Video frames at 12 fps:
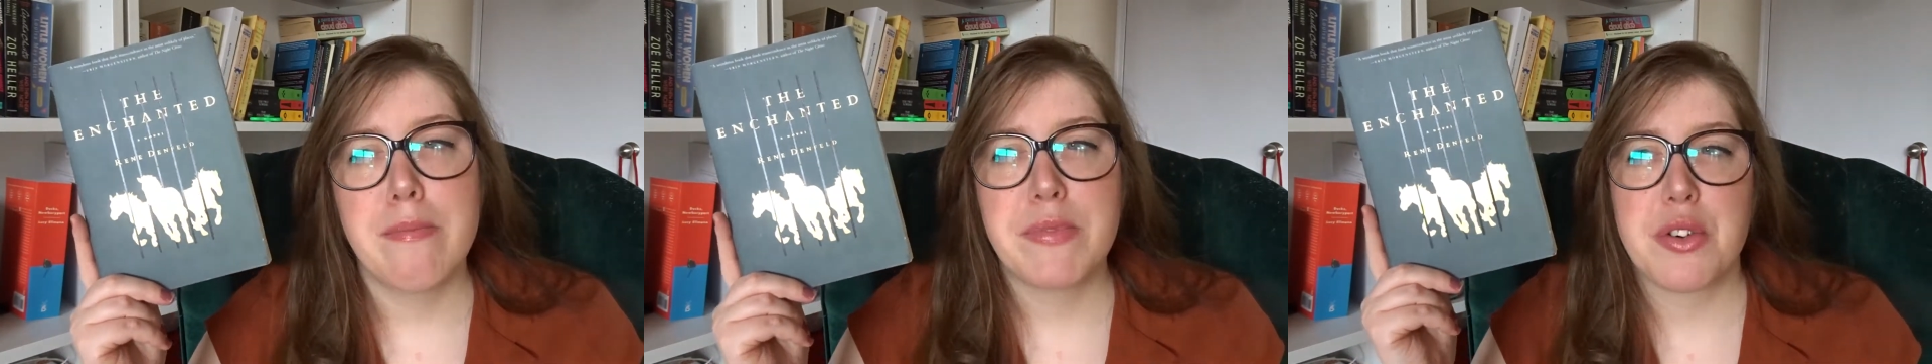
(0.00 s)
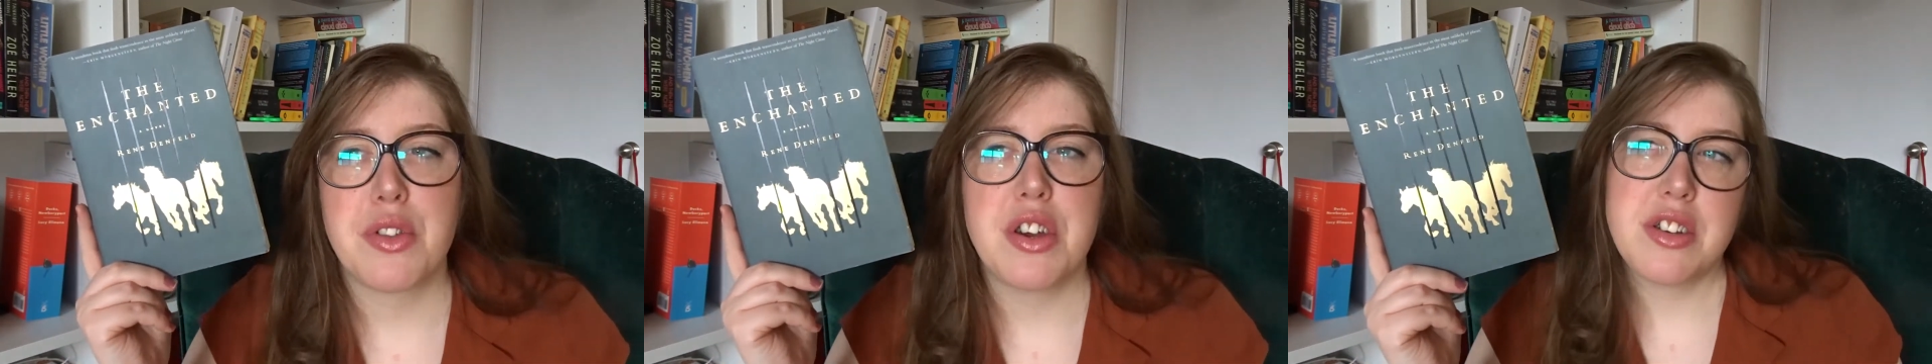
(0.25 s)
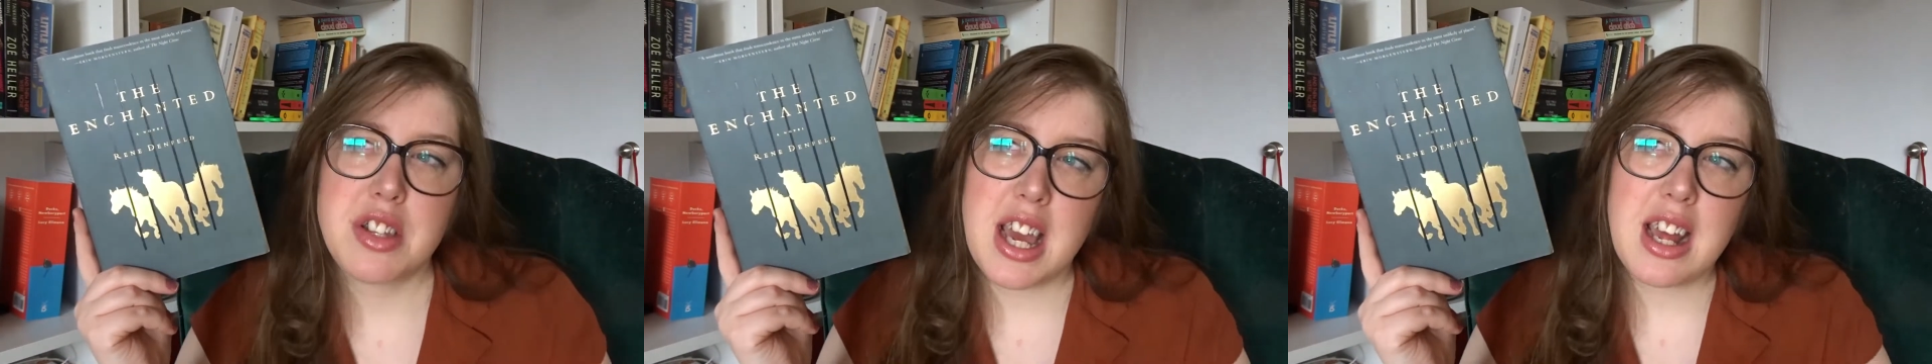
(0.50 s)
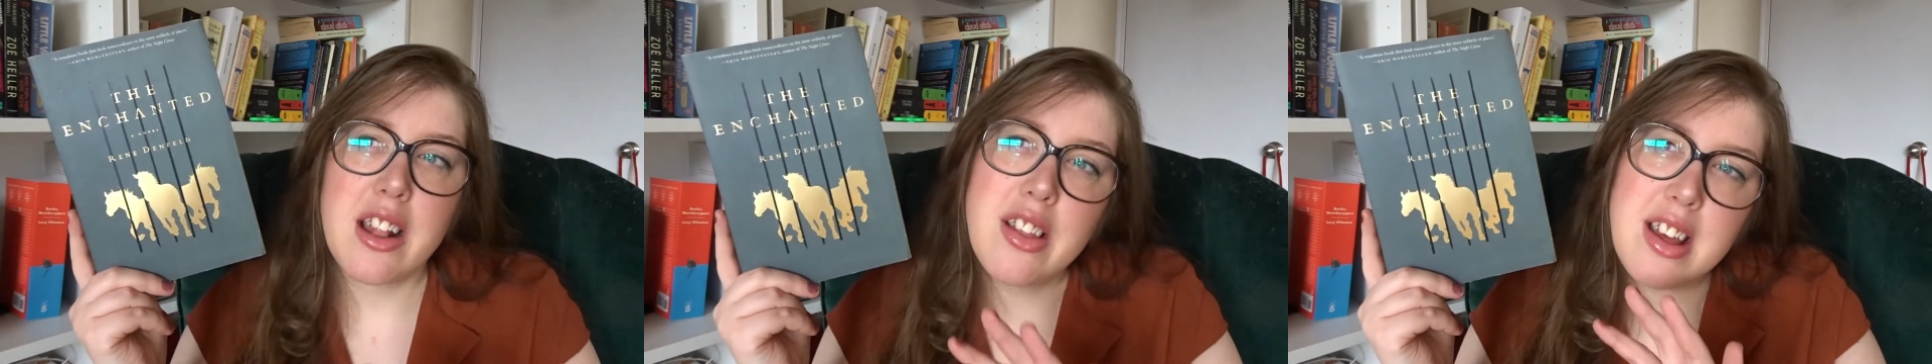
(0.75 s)
So there's
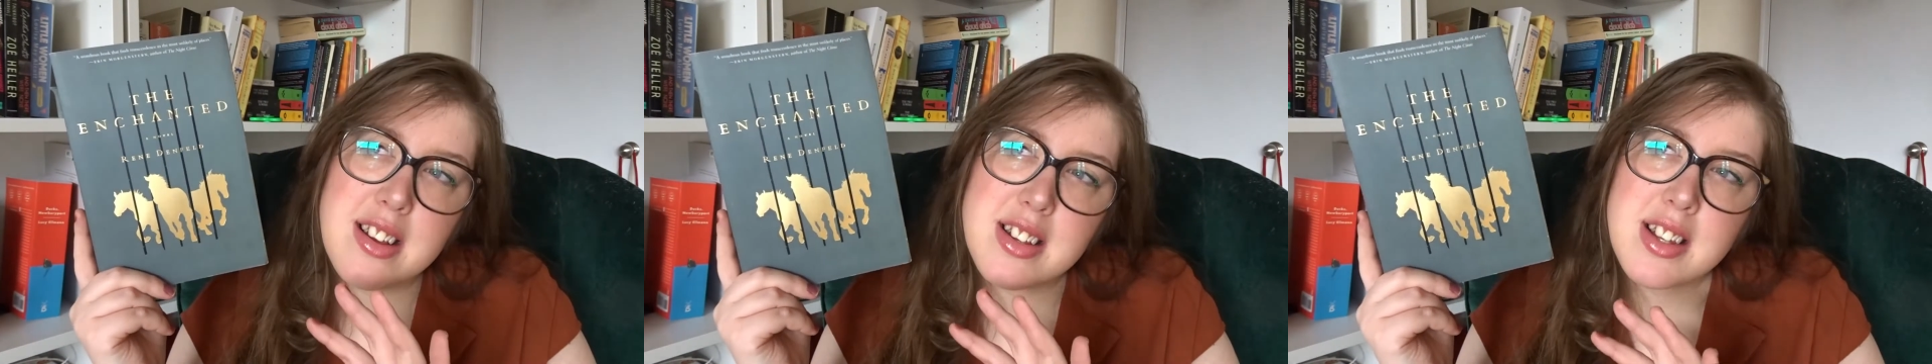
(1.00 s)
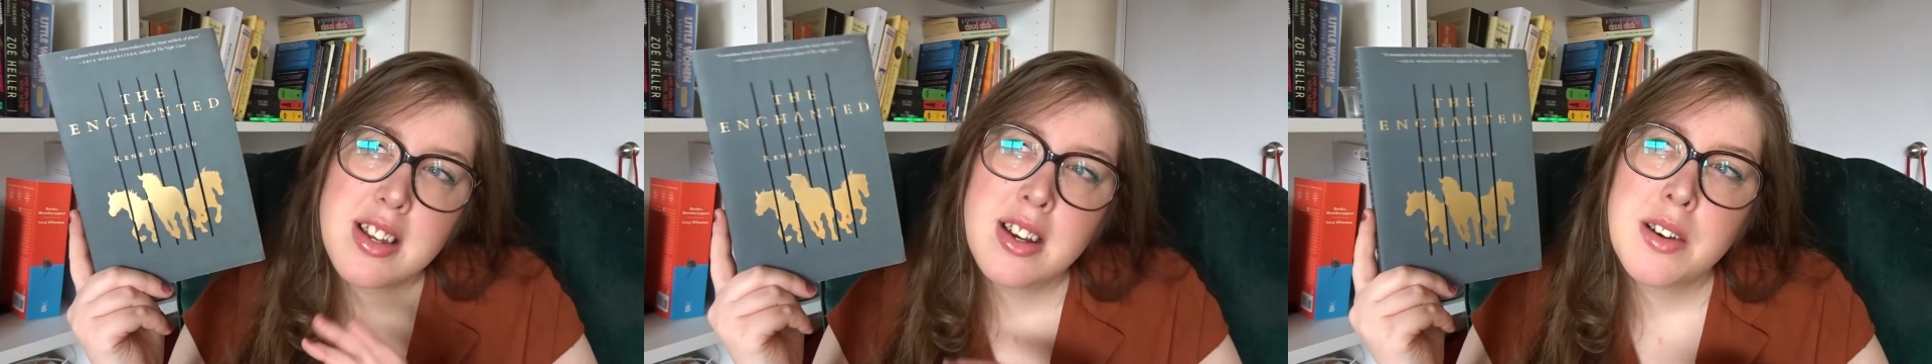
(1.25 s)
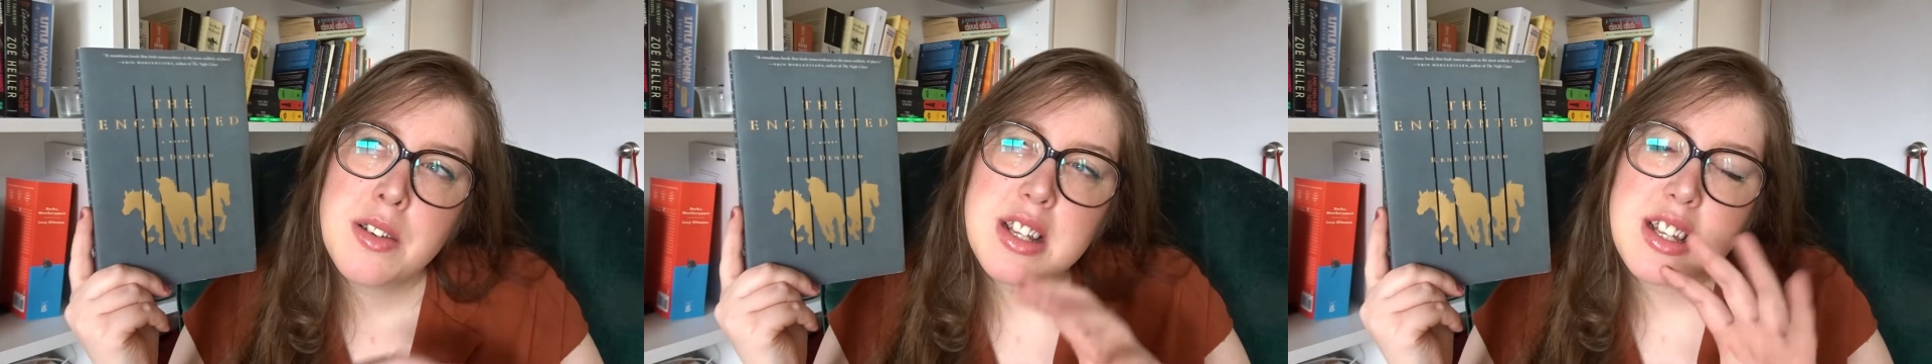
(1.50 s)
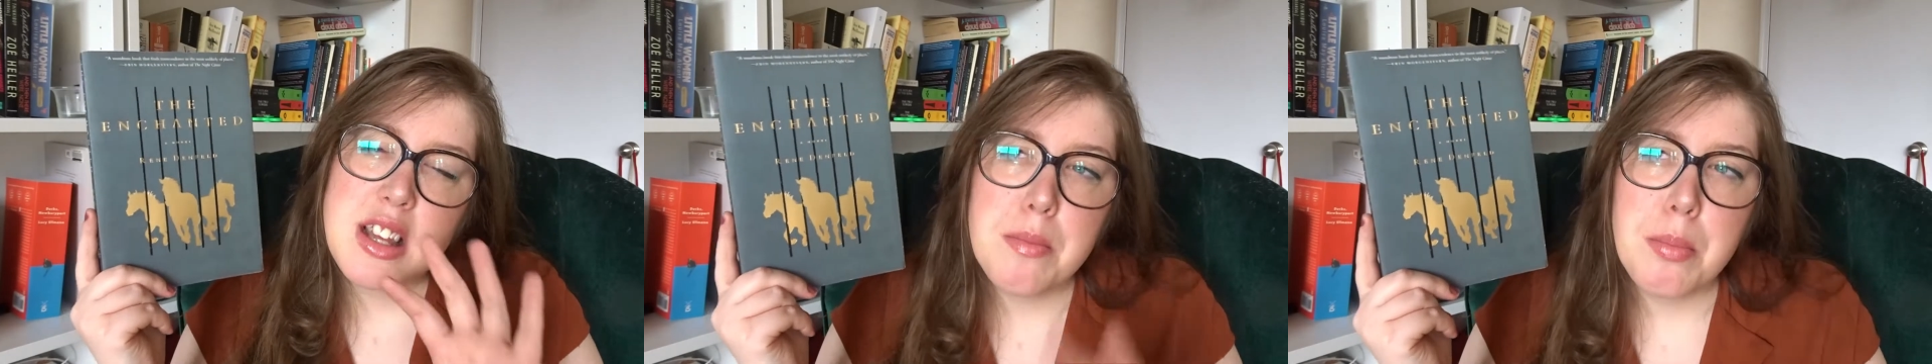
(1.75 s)
like these
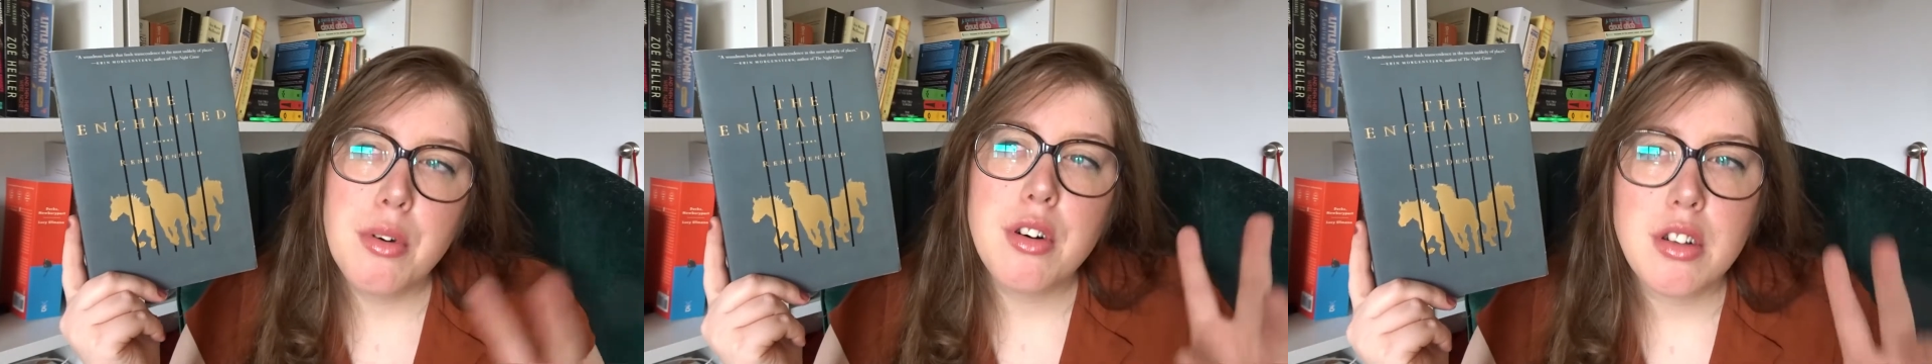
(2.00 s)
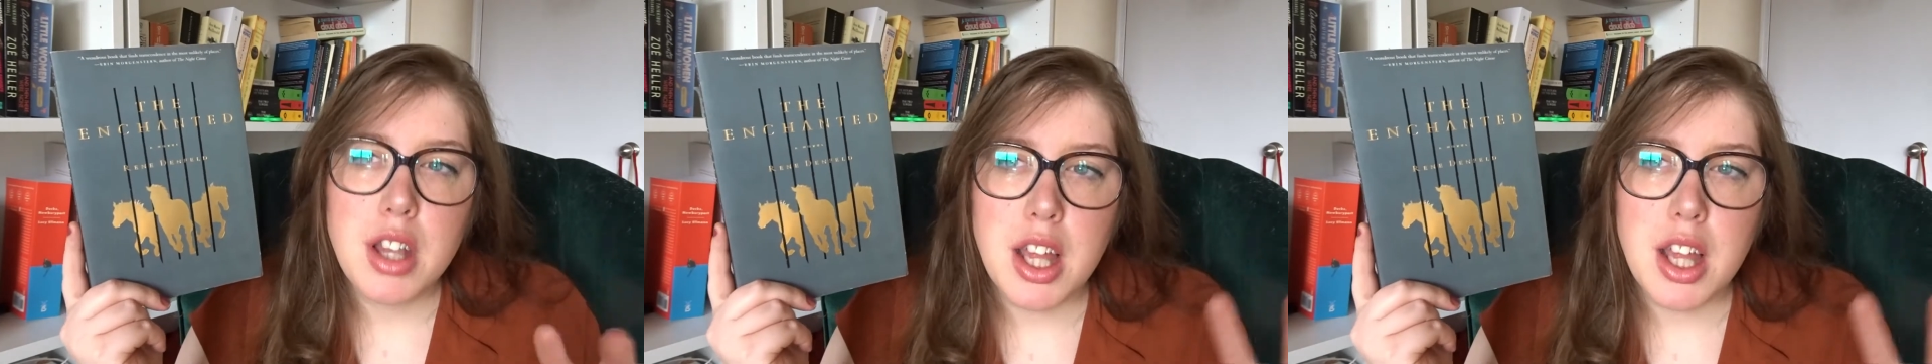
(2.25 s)
simple